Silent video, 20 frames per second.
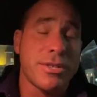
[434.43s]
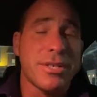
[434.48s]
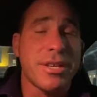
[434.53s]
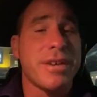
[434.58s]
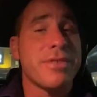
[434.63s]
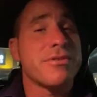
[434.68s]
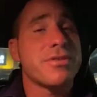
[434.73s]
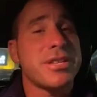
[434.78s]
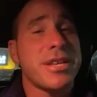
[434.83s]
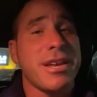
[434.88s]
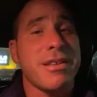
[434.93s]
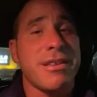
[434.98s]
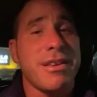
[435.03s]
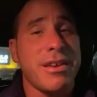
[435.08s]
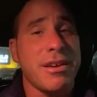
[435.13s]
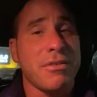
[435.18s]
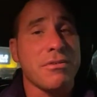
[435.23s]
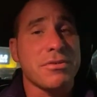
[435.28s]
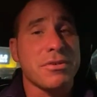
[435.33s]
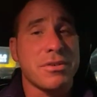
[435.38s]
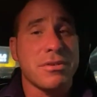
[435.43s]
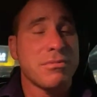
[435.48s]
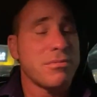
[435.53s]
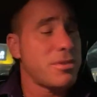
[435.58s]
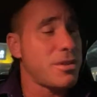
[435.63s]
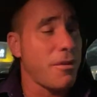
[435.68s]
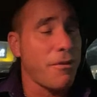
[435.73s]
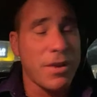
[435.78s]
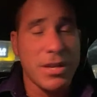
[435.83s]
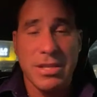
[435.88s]
I understand the Eagles'
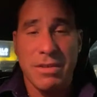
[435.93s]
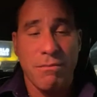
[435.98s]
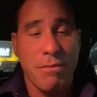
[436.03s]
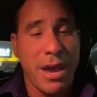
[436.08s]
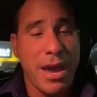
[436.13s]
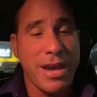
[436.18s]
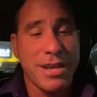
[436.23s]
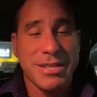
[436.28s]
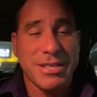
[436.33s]
defensive backs,